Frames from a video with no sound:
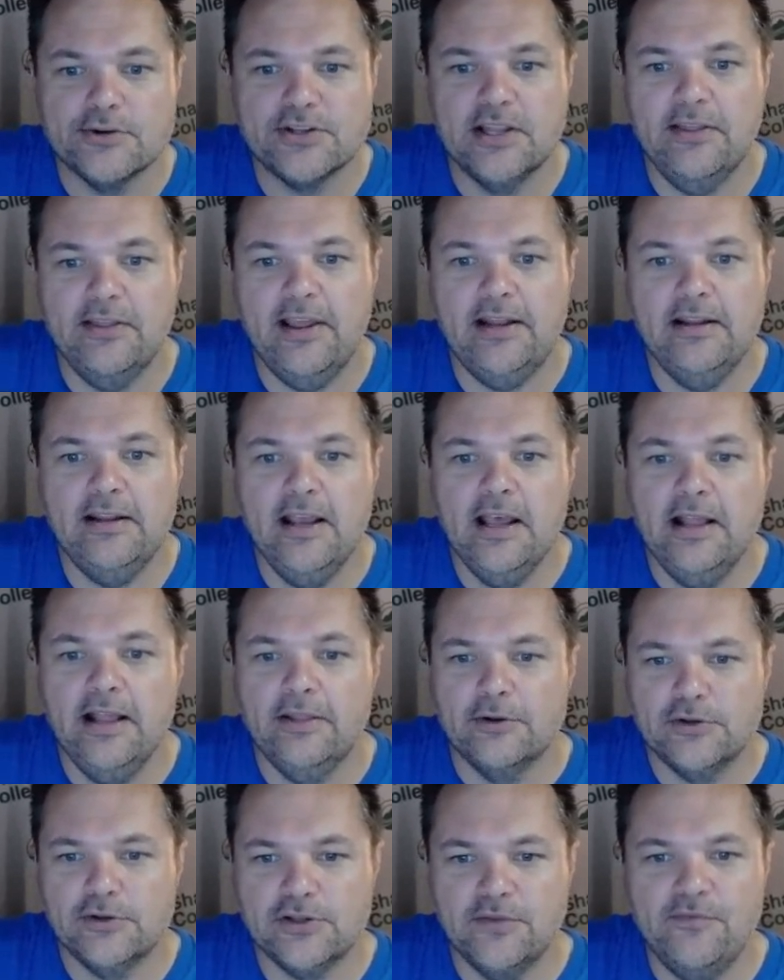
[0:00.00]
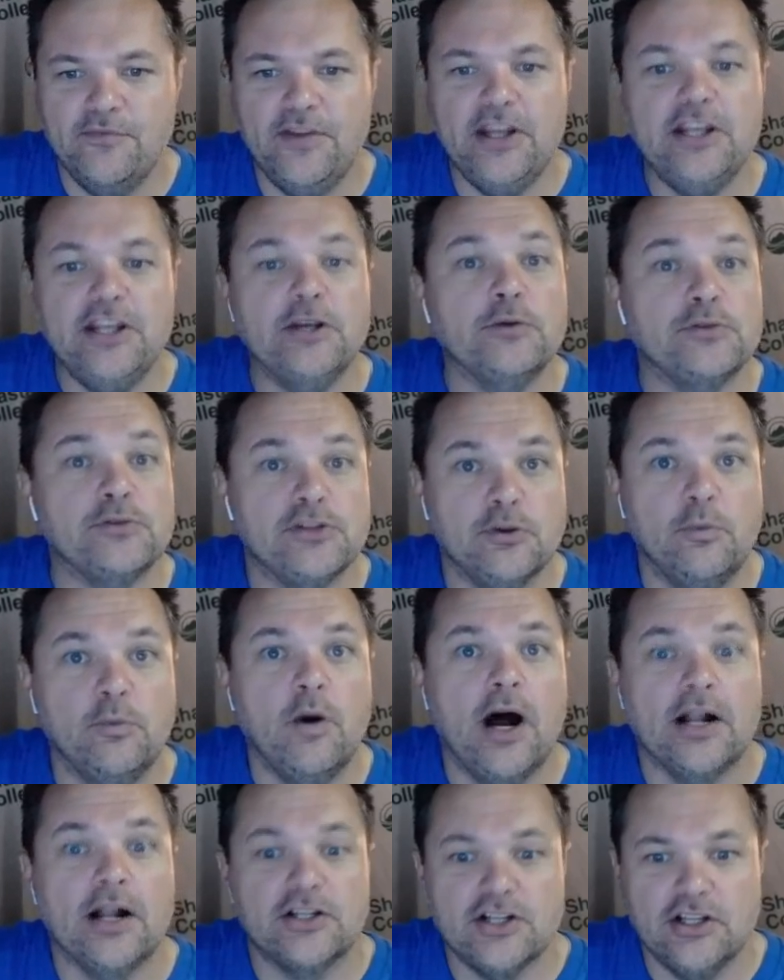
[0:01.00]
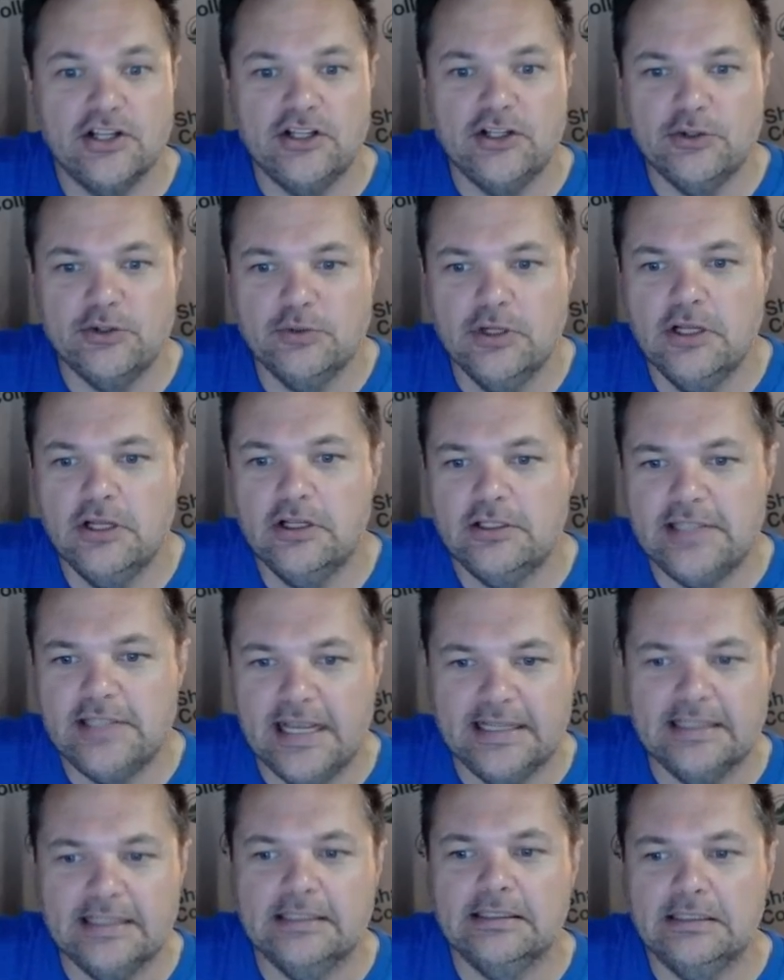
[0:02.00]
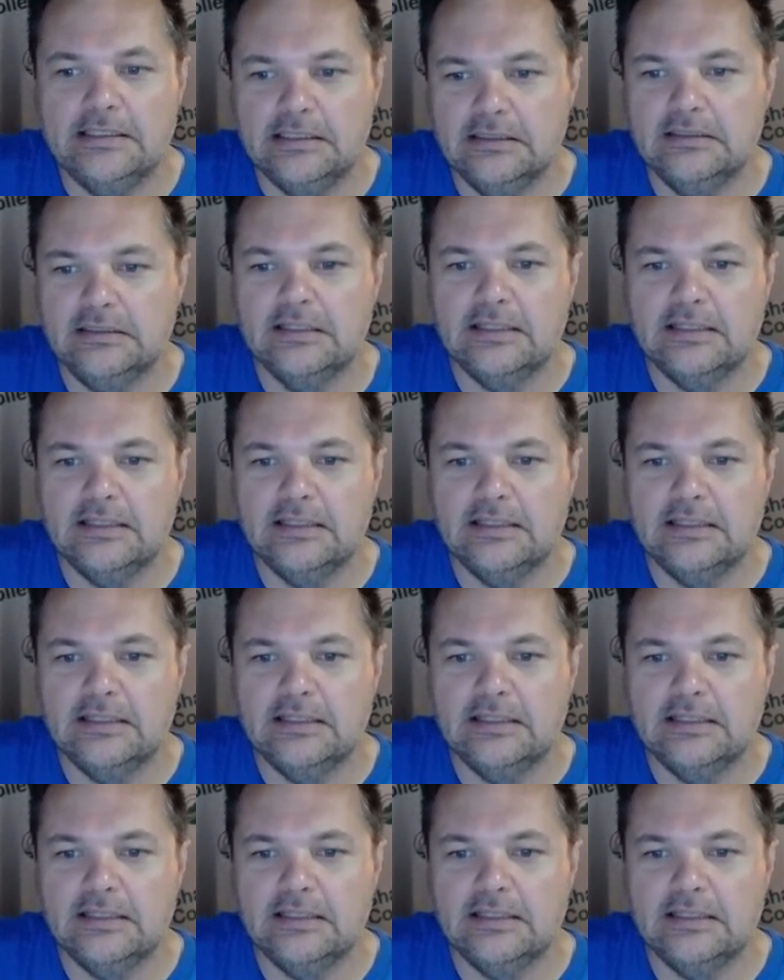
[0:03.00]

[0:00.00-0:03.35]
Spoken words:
And then there's some videos to watch, and you take the little,